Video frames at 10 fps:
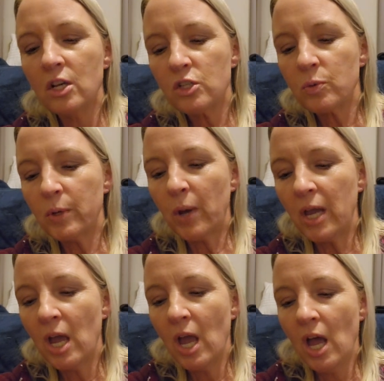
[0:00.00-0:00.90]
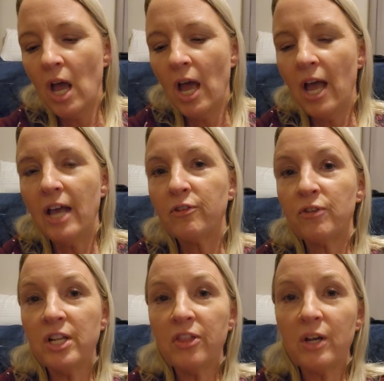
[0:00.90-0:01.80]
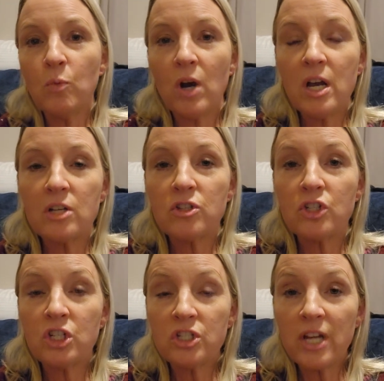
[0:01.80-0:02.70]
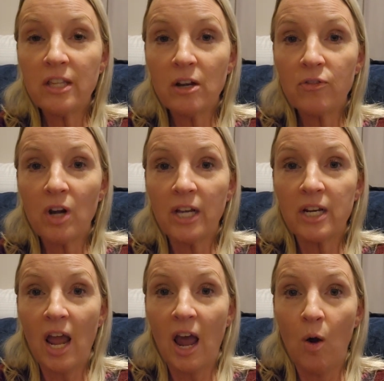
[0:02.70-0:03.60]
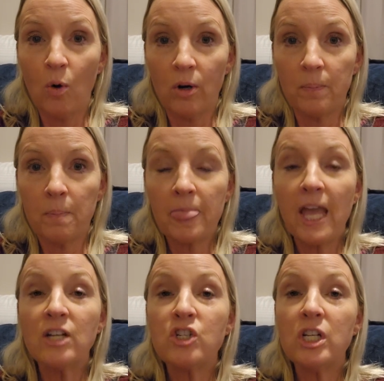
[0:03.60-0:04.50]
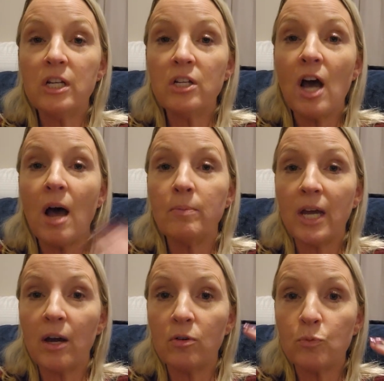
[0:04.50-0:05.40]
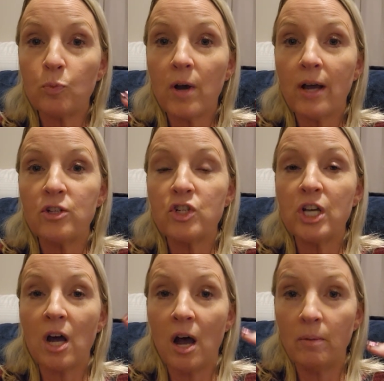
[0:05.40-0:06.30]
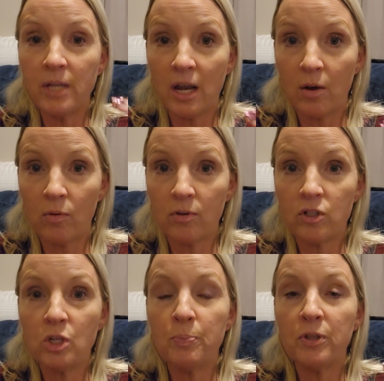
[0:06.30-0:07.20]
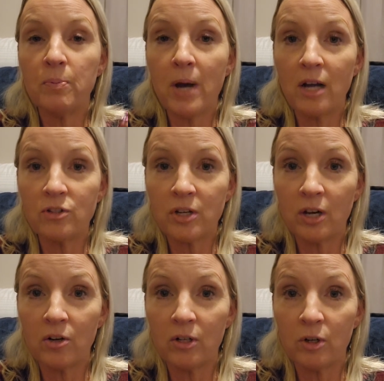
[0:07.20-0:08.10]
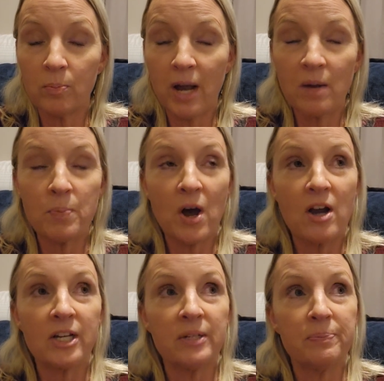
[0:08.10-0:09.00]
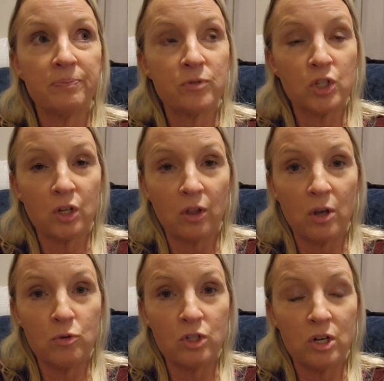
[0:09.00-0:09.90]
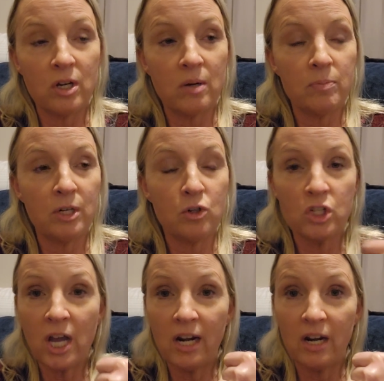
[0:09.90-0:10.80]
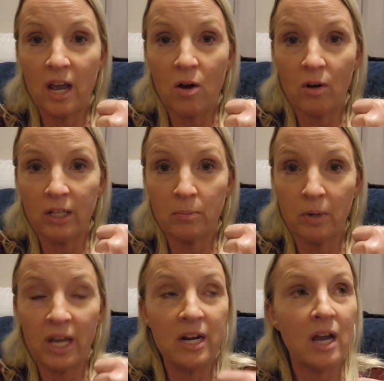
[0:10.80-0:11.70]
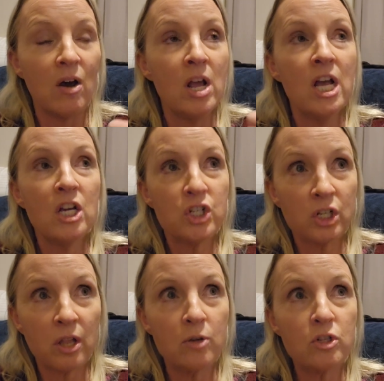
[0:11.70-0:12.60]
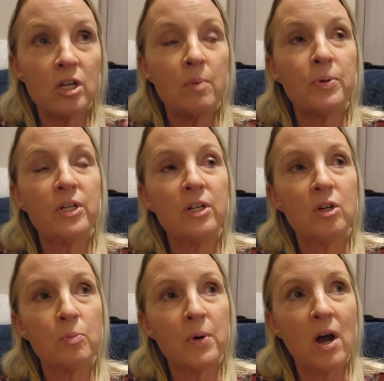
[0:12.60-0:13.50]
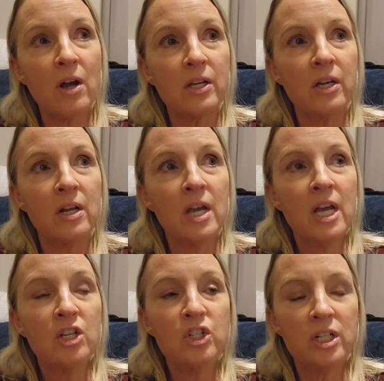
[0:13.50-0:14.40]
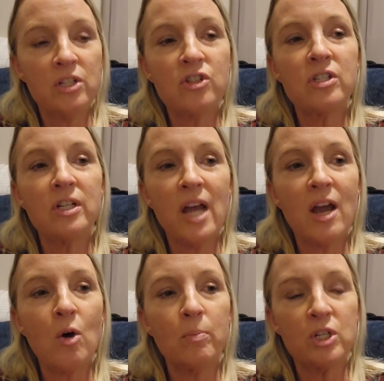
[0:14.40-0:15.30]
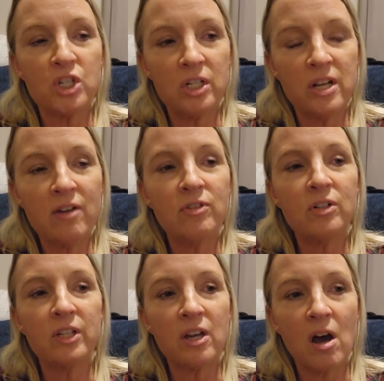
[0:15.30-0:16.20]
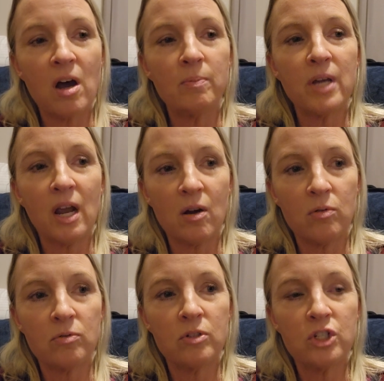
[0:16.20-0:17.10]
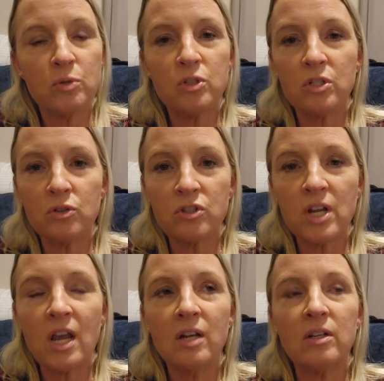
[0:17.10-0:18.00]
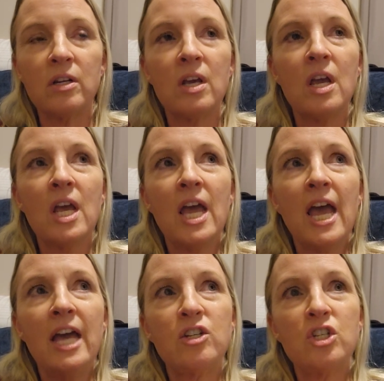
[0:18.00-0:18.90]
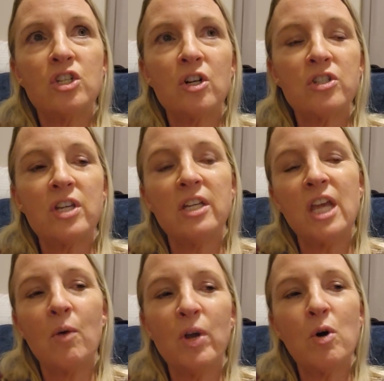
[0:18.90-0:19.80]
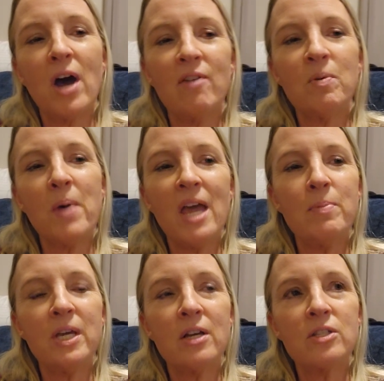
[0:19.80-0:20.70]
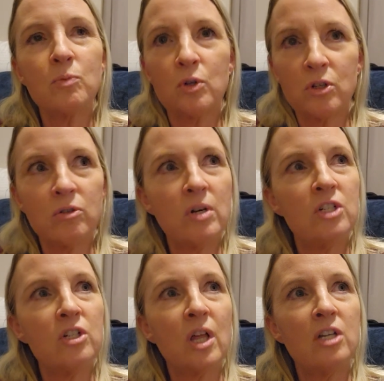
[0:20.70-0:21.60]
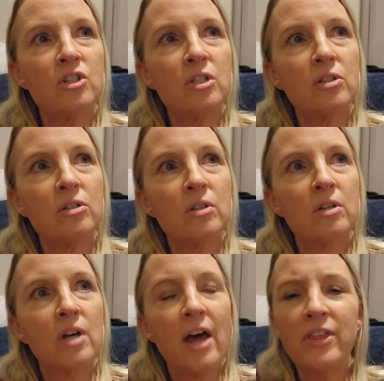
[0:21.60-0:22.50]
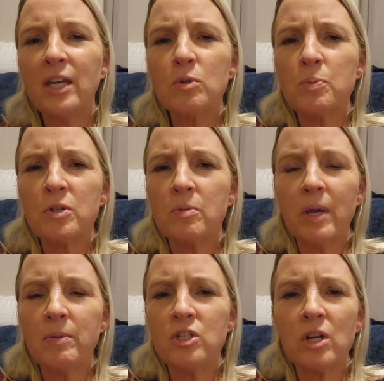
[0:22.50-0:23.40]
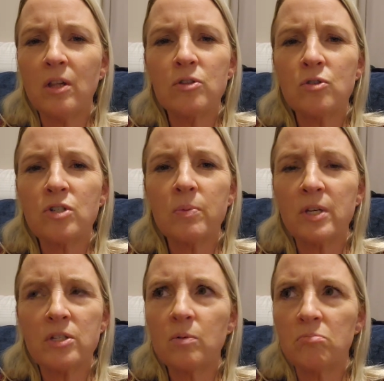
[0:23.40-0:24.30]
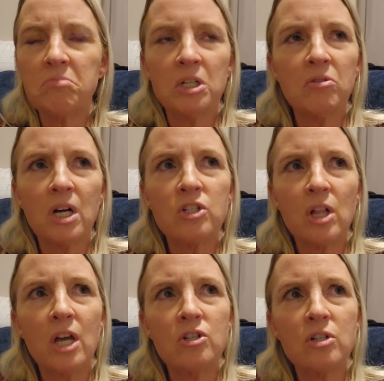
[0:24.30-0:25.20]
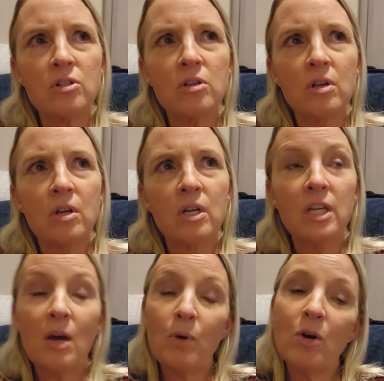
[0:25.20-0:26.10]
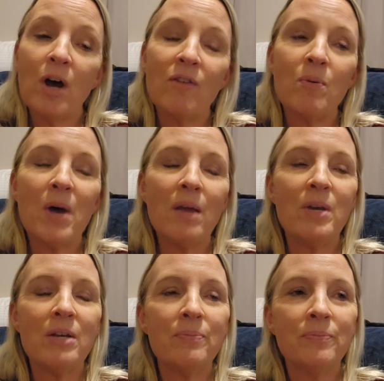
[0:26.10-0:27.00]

So anyway, it's funny thing was, she stayed there for like an hour. And she did calm down. She calmed down. She put the box cutter in her back pocket. She closed it up. You know, she had it out, like the blade out. She closed it up, put it in her pocket, she didn't sit down, but she definitely calmed down. She was still standing. And she started saying, Yeah, we're going to have a baby. I said, Well, congratulations. I think it was supposed to make me jealous or something. I said, Congratulations. Yeah, we're going to have a baby.